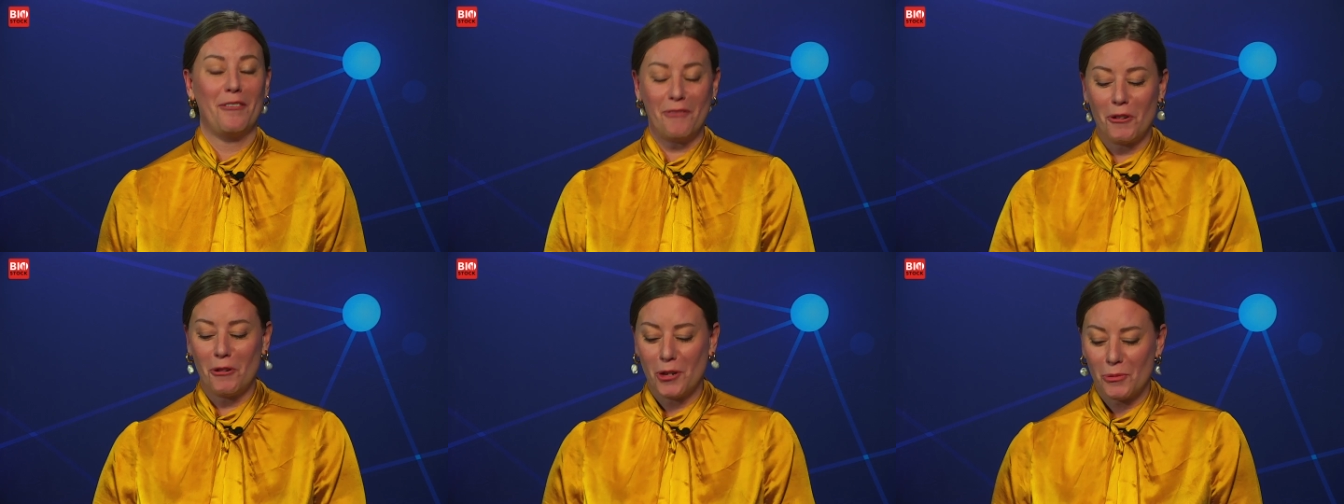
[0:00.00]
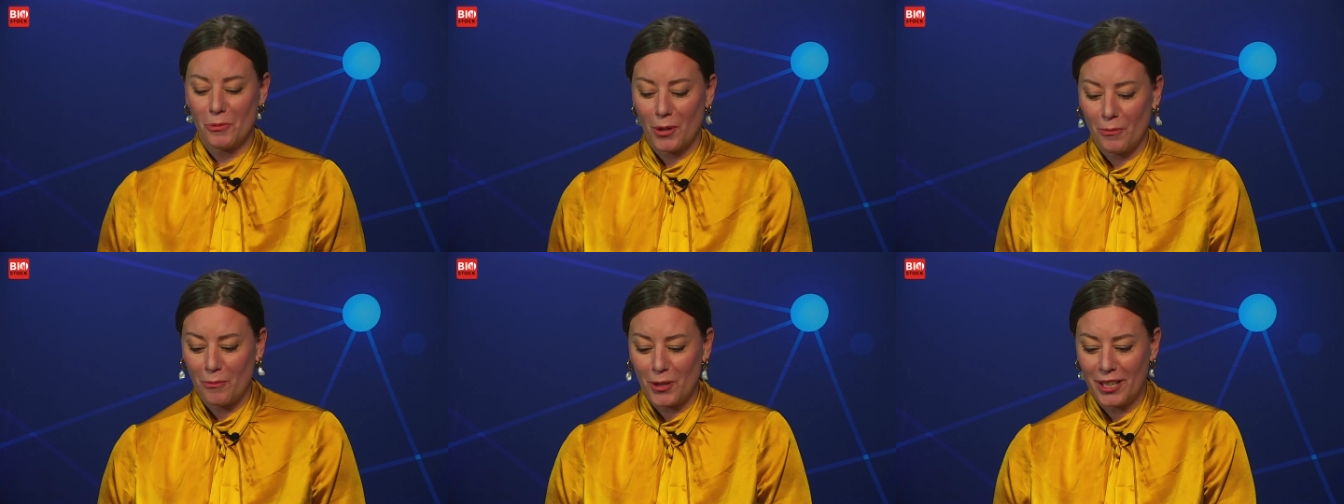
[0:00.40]
of course,
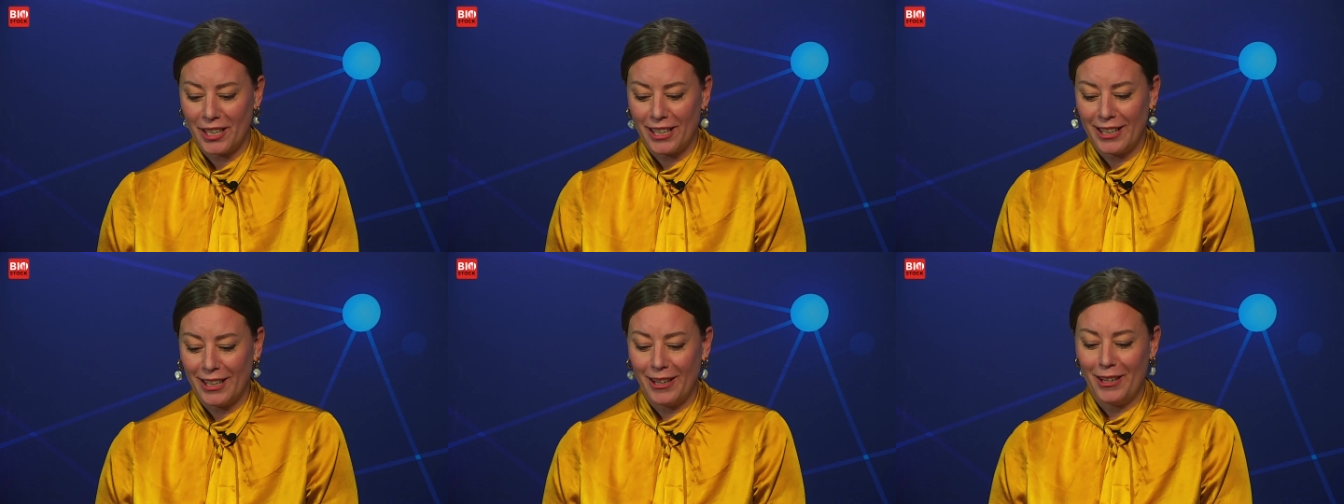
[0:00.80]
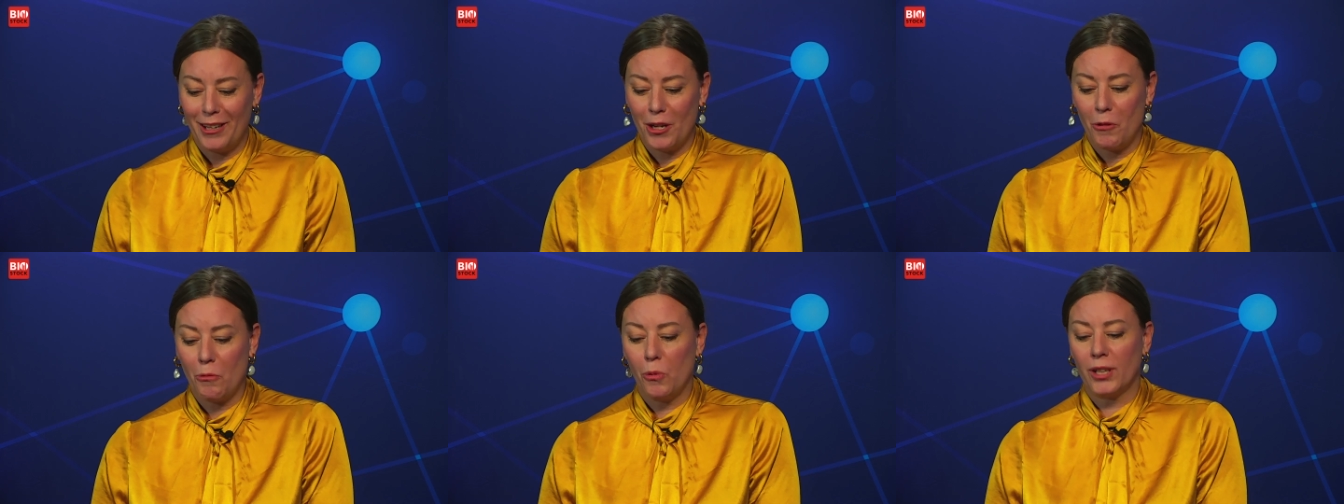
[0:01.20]
we want to
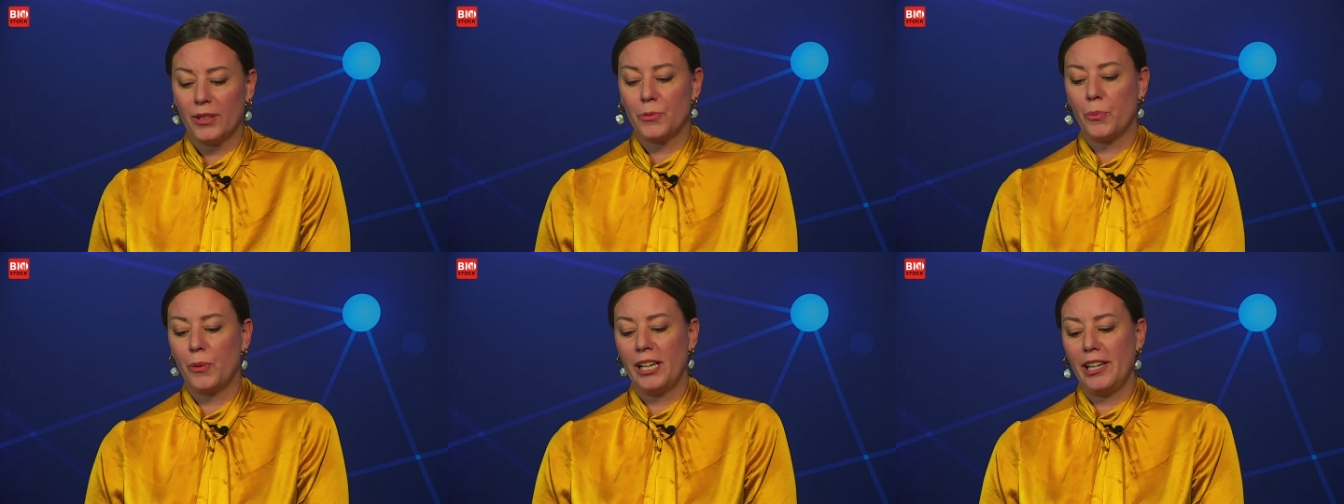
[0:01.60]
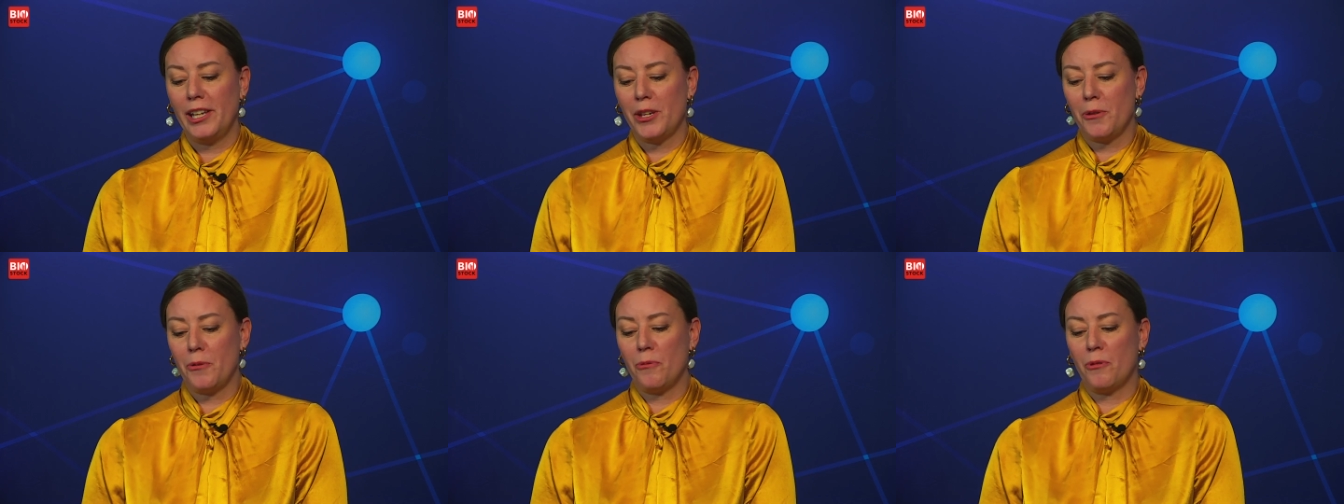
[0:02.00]
know what will
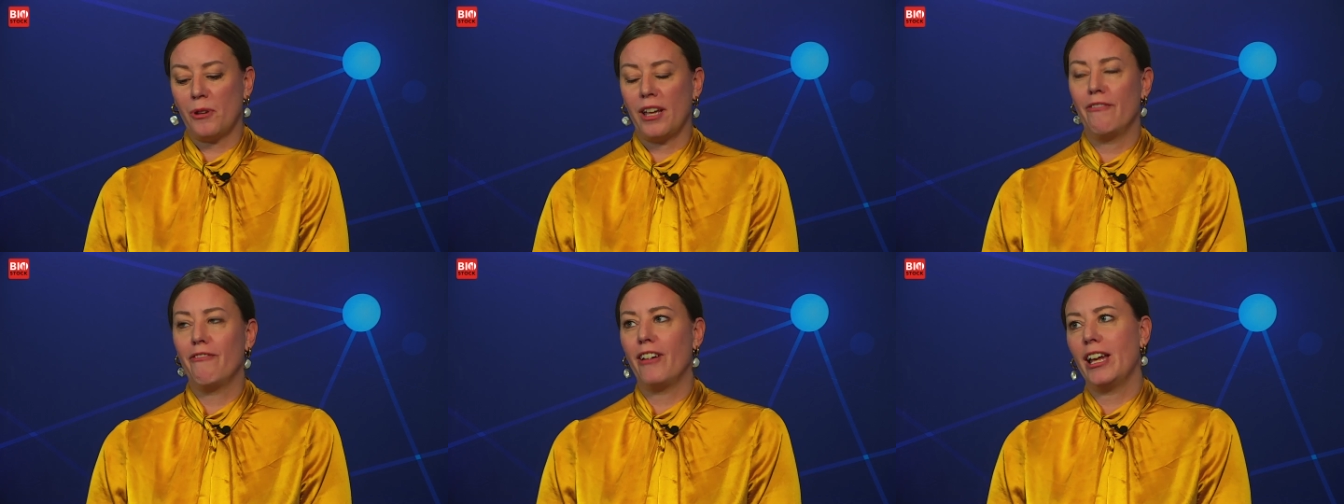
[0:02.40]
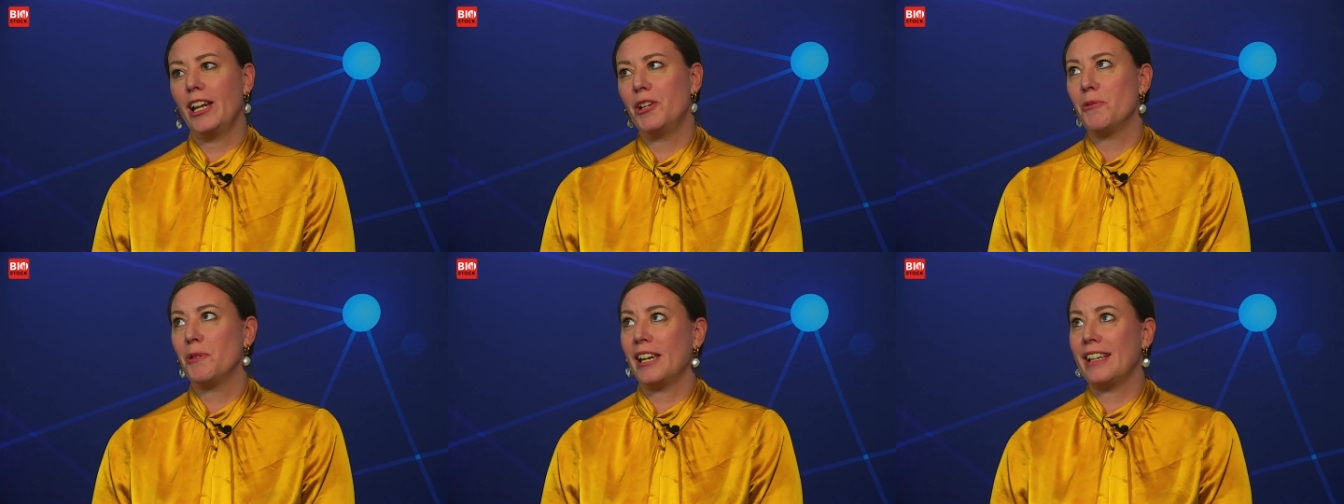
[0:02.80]
you
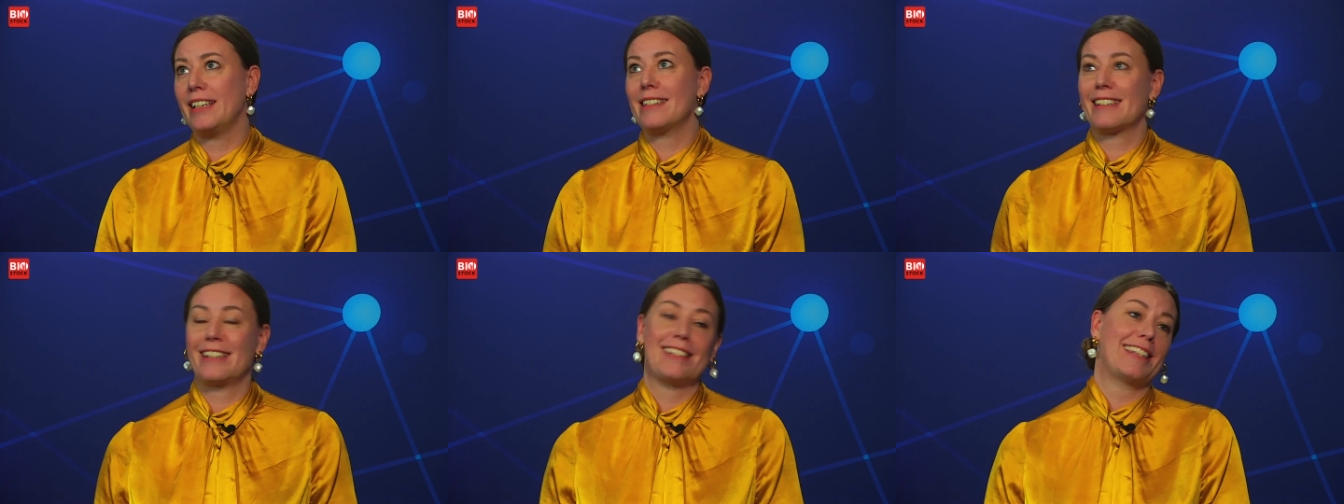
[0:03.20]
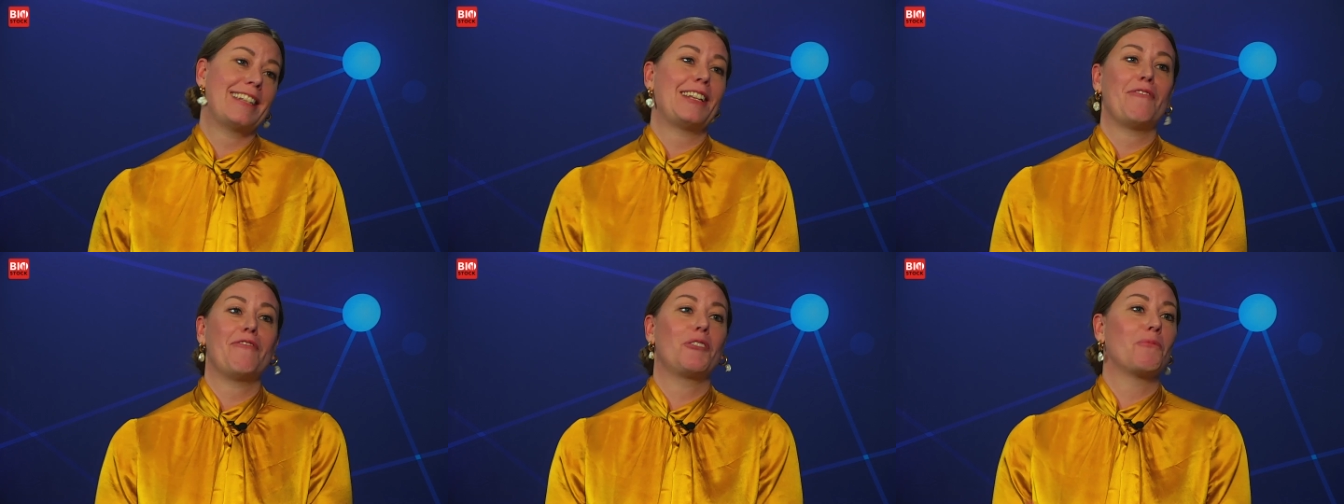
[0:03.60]
evaluate? Is
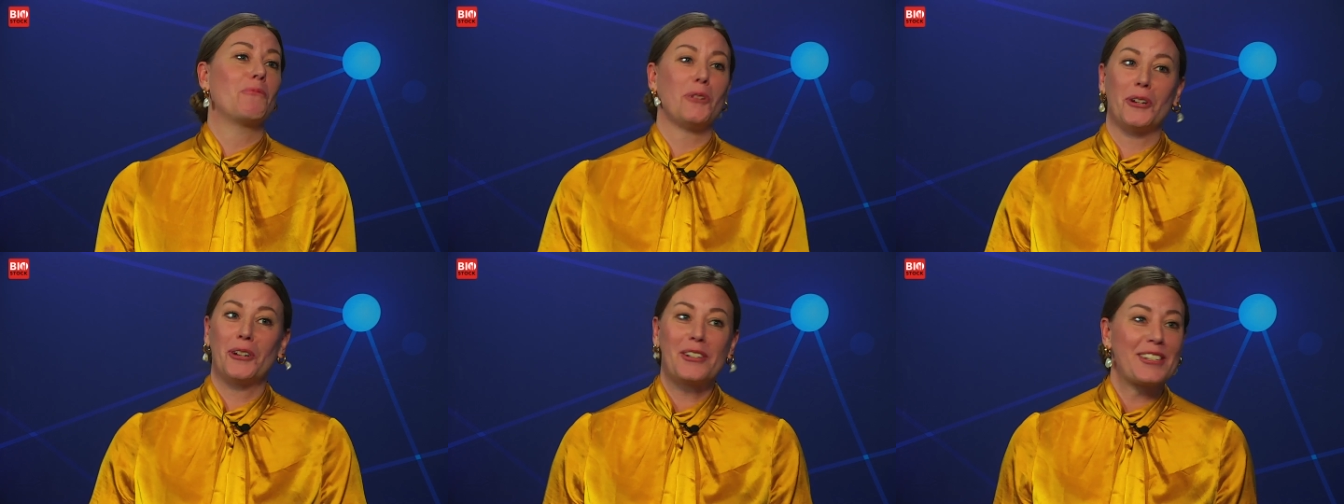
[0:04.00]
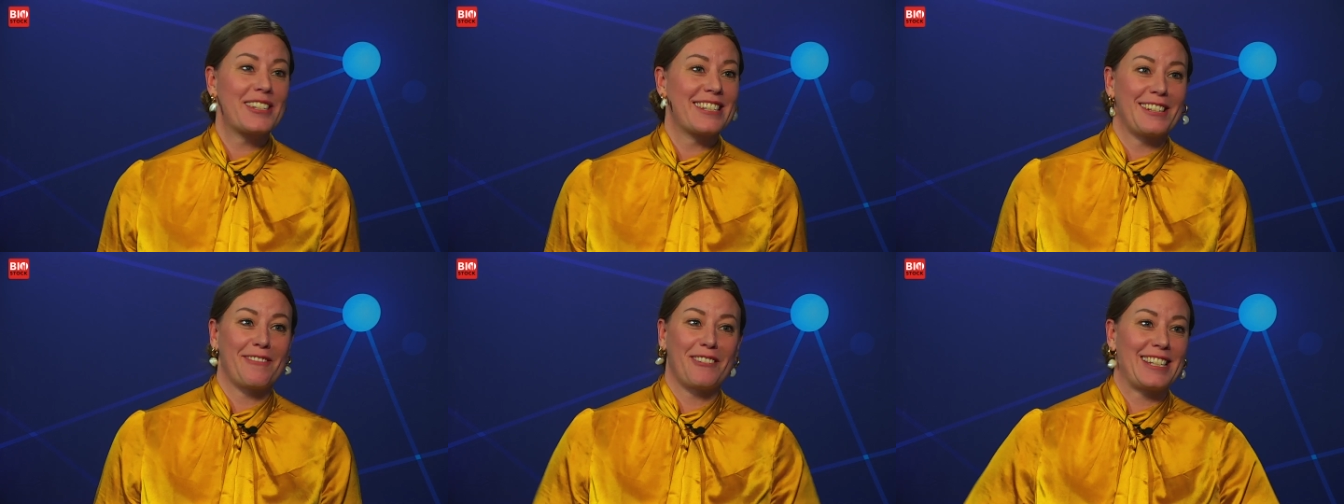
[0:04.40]
it if it
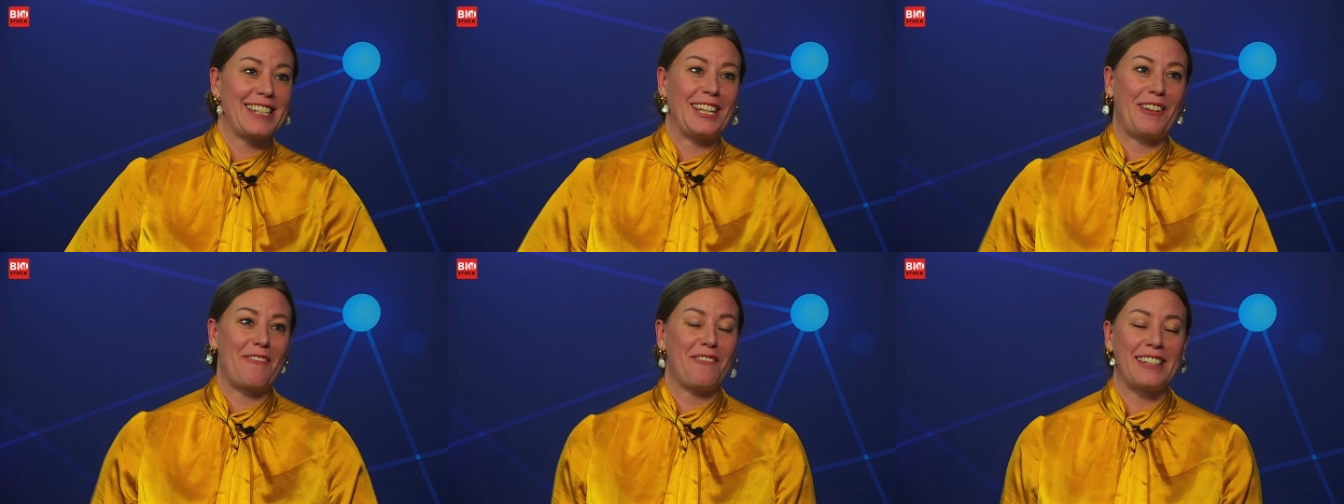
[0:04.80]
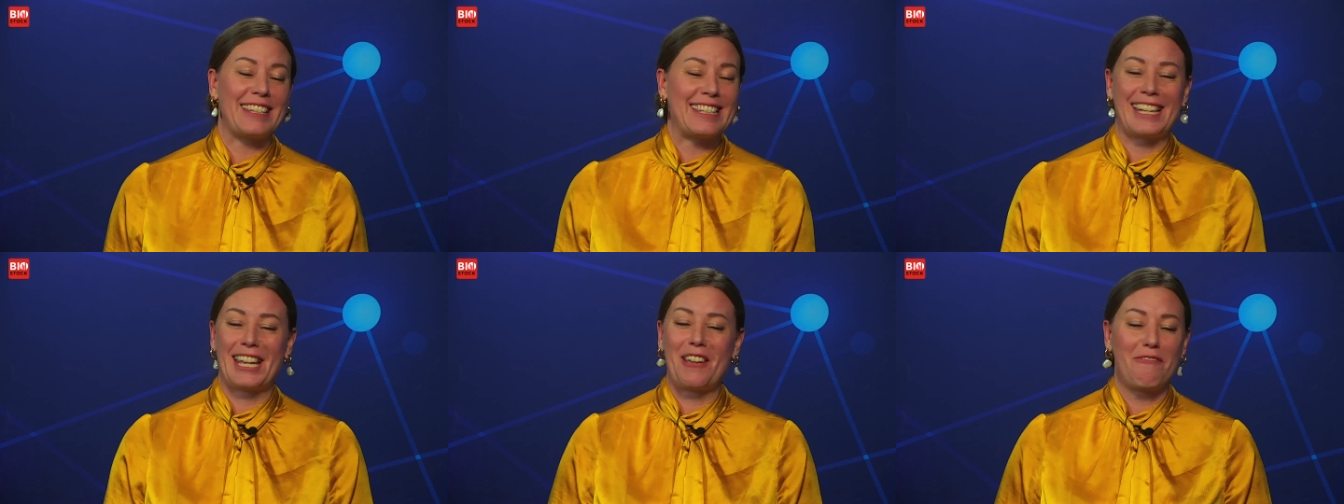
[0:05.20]
works? If it if
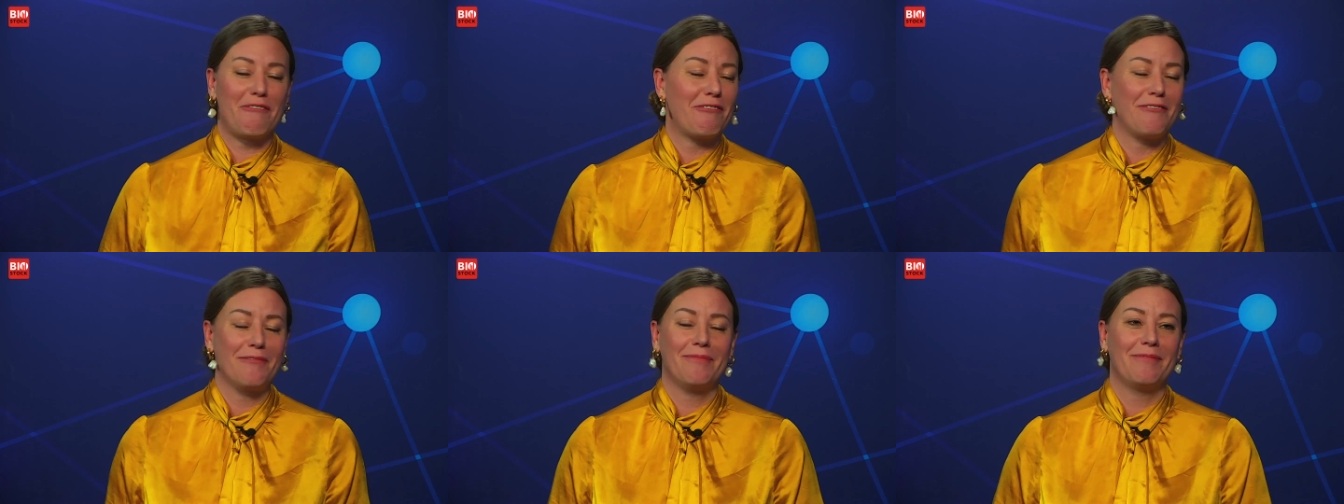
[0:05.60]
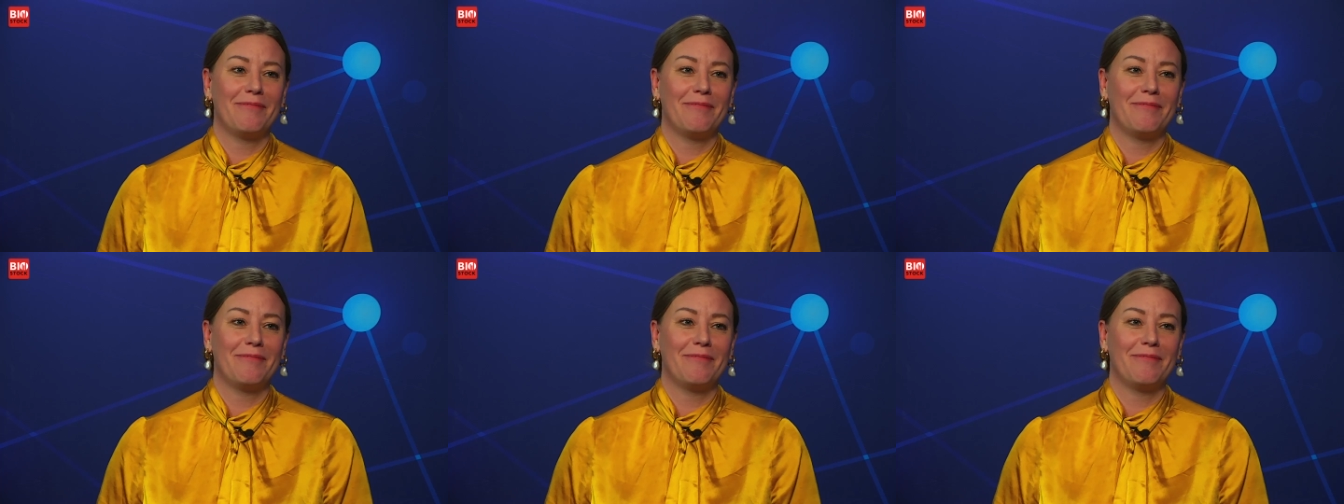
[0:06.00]
it's safe?